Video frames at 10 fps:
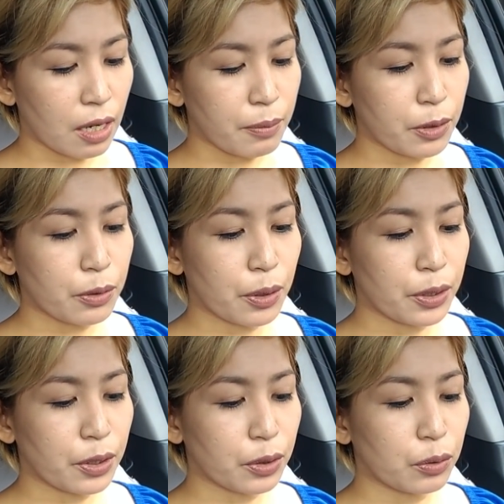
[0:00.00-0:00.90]
in
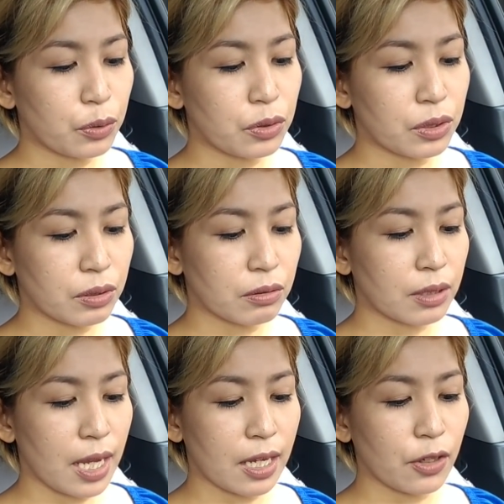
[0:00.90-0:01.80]
order to
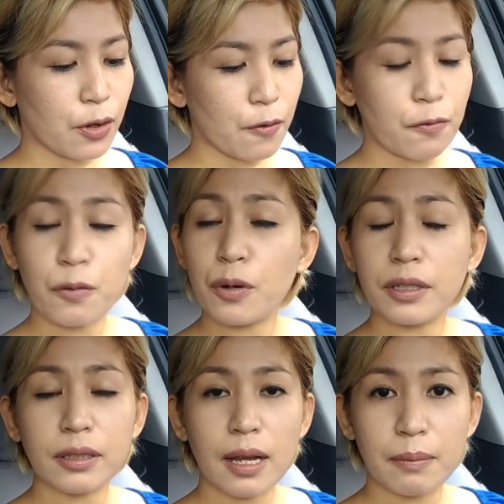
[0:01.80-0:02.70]
take your
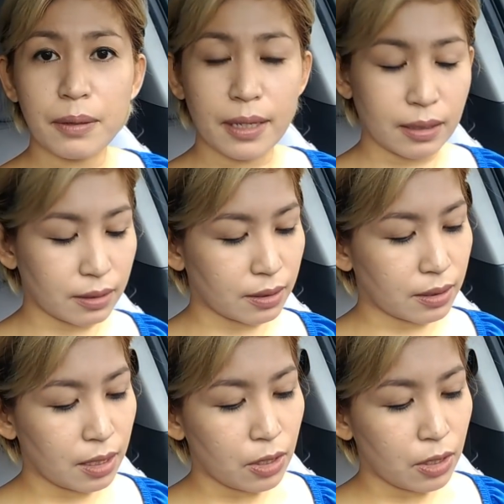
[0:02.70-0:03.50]
4 tablets.